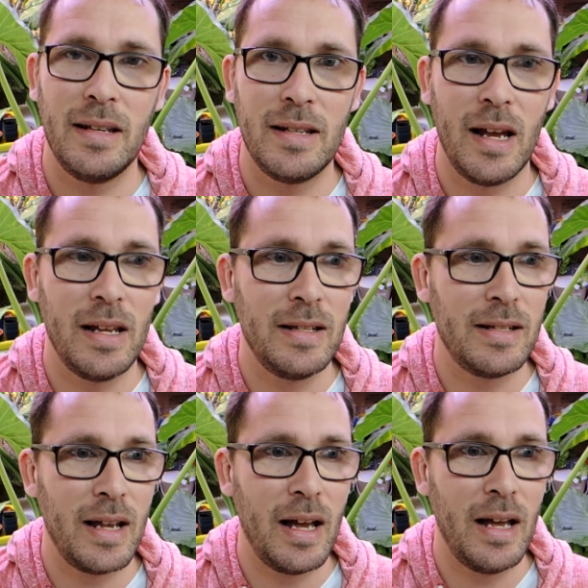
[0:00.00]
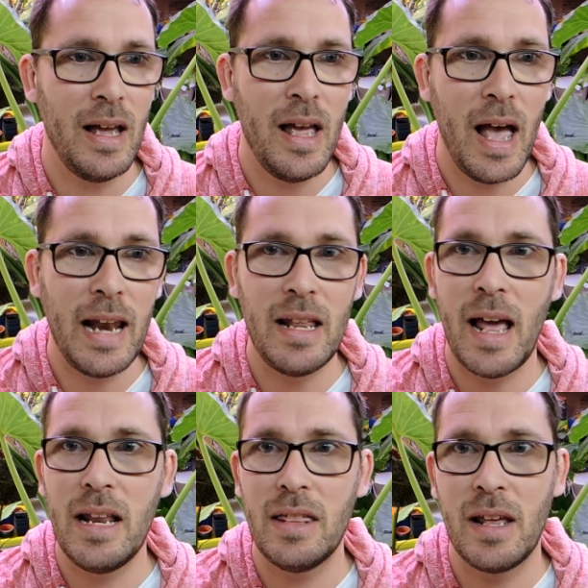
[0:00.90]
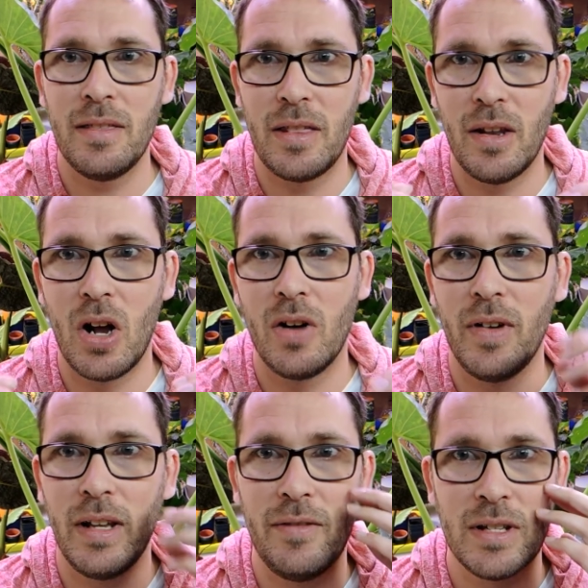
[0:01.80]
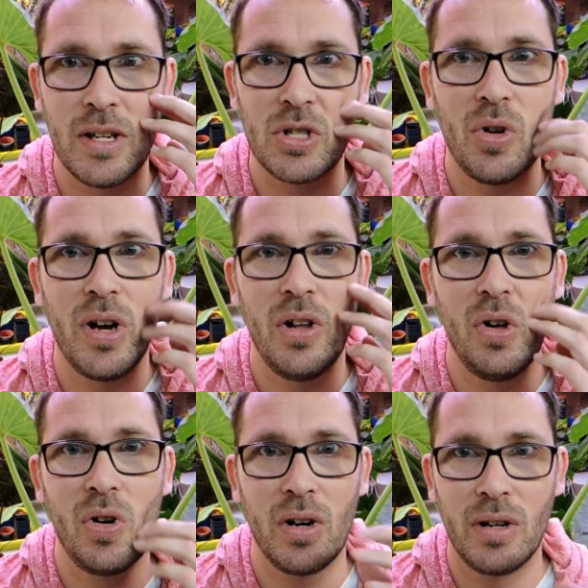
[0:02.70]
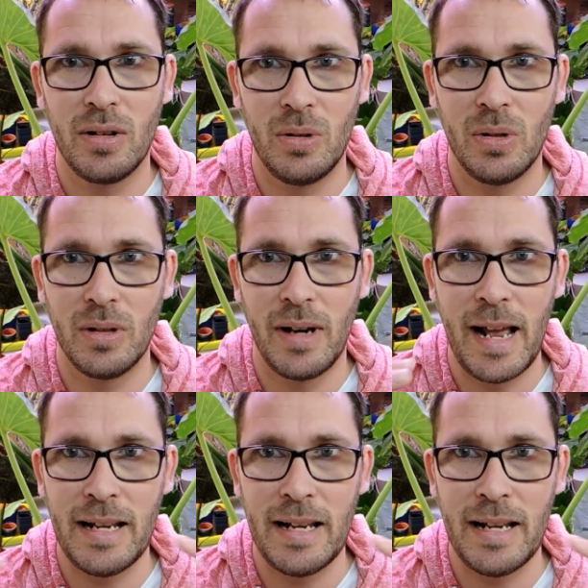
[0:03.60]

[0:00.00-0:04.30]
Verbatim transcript: It does uh, any anything that the larva lives in the soil or or